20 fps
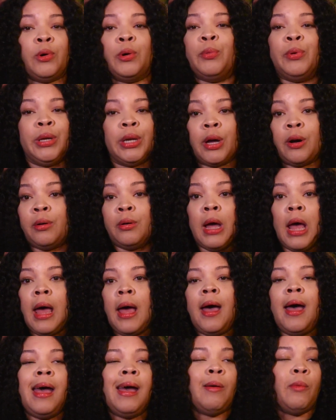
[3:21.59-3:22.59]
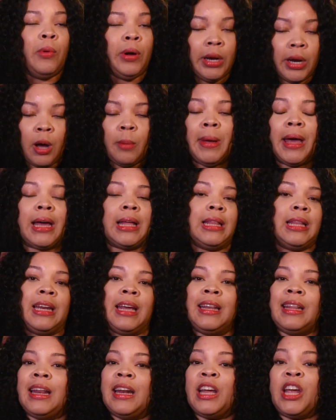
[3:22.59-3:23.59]
Well, we know back in the
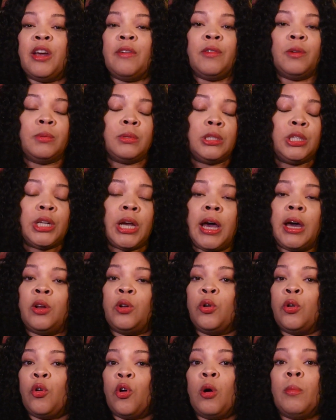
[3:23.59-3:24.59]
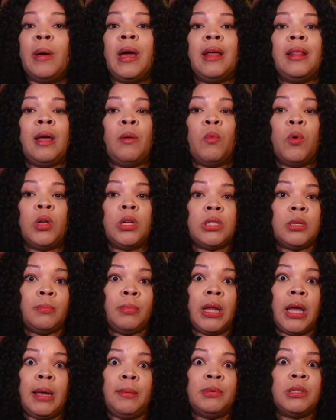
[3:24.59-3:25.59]
day they didn't care if it was a child or a grown man. They wanted to
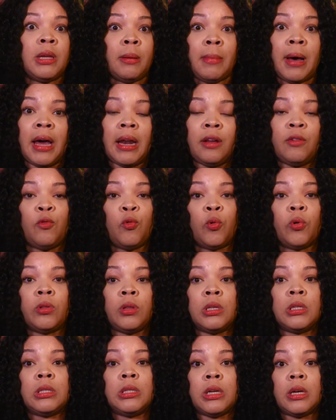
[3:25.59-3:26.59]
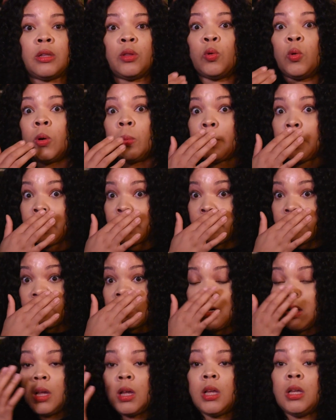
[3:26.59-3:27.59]
blame somebody for this death or murder.